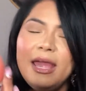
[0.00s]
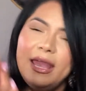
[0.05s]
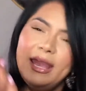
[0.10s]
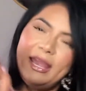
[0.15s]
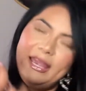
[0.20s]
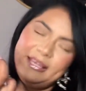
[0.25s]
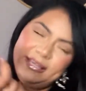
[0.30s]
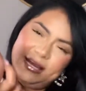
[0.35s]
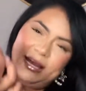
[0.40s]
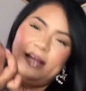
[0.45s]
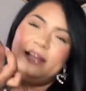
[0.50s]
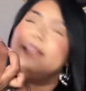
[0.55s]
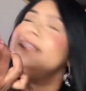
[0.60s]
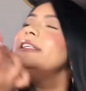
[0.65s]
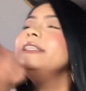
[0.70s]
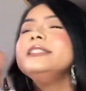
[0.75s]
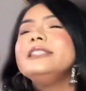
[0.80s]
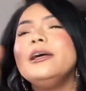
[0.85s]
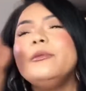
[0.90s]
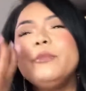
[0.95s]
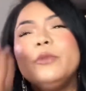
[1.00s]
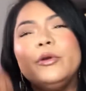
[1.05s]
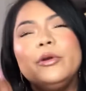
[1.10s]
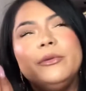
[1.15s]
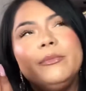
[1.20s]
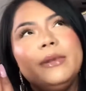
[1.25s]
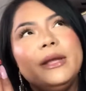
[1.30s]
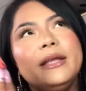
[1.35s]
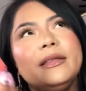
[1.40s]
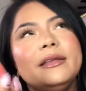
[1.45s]
And yeah, this is a beauty
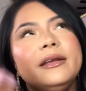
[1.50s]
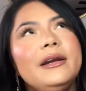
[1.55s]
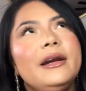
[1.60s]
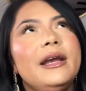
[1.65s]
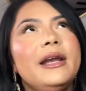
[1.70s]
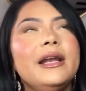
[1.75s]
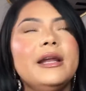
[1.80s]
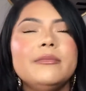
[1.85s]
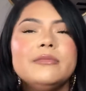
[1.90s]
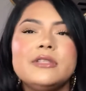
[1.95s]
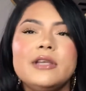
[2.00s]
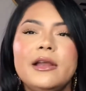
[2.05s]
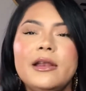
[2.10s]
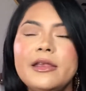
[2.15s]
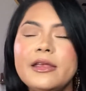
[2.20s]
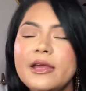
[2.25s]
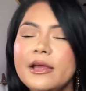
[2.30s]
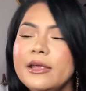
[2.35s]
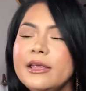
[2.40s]
blender, and I'm telling you,